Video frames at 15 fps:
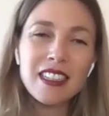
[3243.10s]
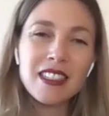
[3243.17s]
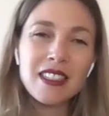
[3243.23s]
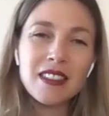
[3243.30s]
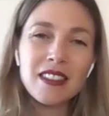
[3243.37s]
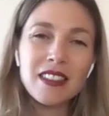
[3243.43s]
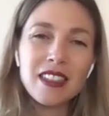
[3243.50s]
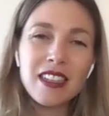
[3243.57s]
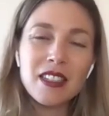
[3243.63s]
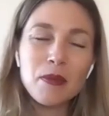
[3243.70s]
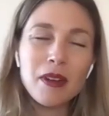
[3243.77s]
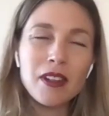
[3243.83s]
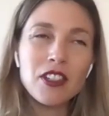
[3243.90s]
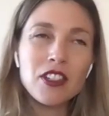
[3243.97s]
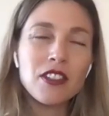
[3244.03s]
as, as
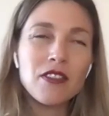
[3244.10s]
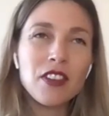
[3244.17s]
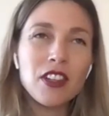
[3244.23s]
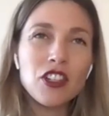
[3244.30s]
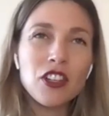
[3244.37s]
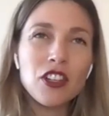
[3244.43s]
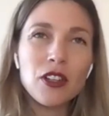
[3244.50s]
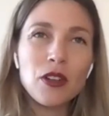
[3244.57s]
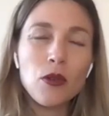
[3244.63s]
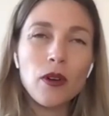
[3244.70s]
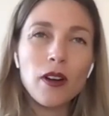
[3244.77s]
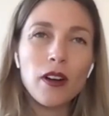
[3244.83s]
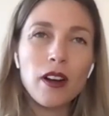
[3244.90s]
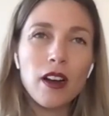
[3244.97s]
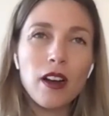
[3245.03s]
much division
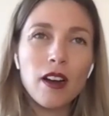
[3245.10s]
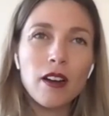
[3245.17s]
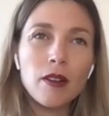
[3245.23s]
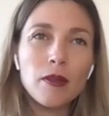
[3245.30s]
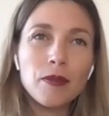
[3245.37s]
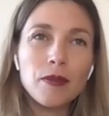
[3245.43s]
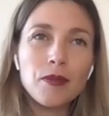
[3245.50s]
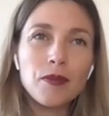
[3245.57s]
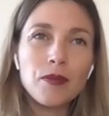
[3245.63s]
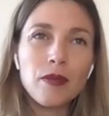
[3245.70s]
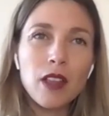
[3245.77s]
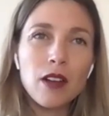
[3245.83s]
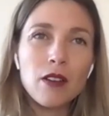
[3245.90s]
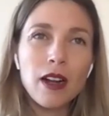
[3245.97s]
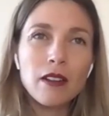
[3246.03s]
or um,
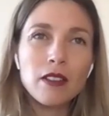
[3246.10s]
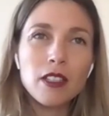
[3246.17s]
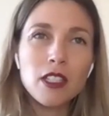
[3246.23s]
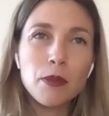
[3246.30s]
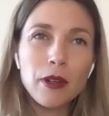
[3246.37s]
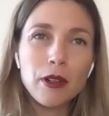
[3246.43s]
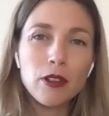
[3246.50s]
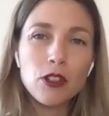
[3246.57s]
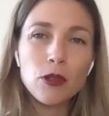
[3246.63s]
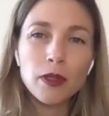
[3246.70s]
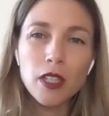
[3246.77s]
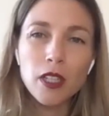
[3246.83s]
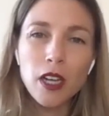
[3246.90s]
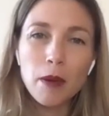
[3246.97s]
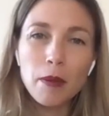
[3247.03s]
around
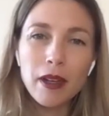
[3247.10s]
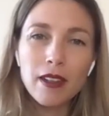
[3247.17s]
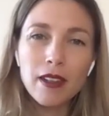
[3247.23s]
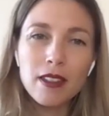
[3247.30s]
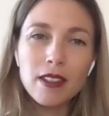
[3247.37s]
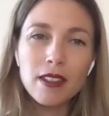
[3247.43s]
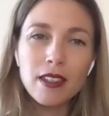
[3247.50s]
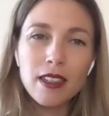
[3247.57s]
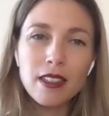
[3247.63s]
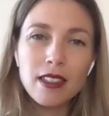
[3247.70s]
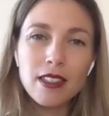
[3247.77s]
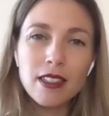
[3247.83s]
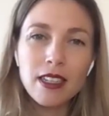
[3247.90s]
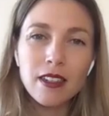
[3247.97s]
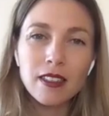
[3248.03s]
spiritual topics
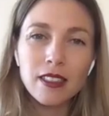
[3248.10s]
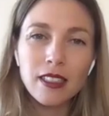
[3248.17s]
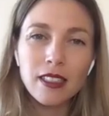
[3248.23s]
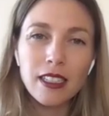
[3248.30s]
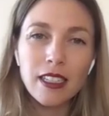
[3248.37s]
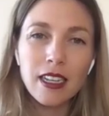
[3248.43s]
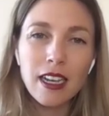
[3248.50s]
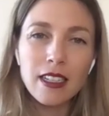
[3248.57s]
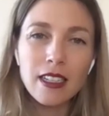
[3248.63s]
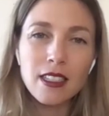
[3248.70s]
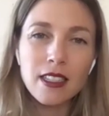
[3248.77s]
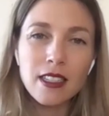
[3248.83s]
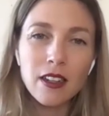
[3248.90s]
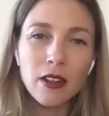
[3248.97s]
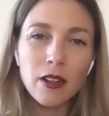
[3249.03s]
necessarily
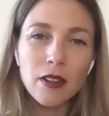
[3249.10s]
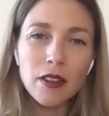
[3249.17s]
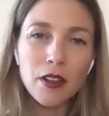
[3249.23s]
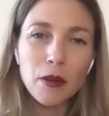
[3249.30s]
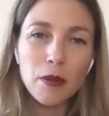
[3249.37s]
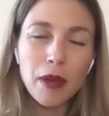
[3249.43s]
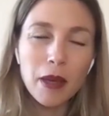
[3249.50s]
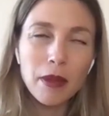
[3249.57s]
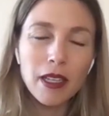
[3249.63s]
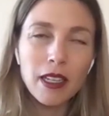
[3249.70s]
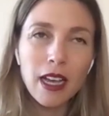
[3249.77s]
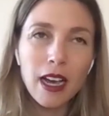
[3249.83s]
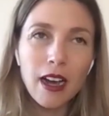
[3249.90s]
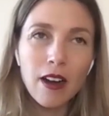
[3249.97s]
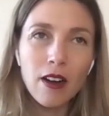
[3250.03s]
as there there may be
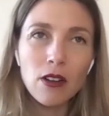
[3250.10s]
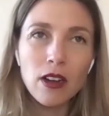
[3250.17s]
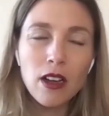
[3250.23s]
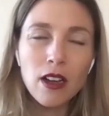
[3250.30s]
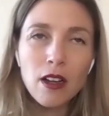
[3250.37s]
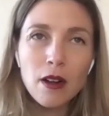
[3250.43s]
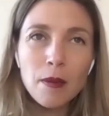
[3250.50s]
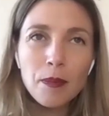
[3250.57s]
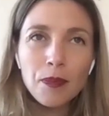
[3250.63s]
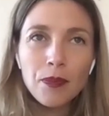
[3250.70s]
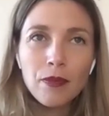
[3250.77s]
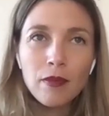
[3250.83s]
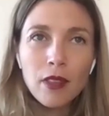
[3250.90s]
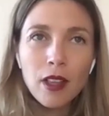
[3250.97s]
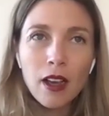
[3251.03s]
now.
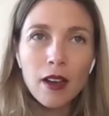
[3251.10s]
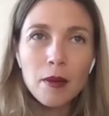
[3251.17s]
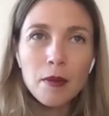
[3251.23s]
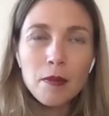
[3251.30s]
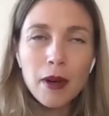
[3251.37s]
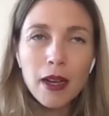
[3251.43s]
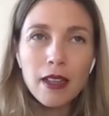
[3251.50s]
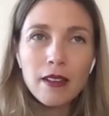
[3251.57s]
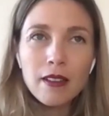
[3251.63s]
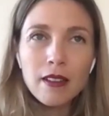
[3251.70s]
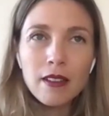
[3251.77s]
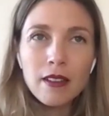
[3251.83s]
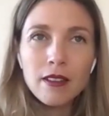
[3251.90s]
Um, but,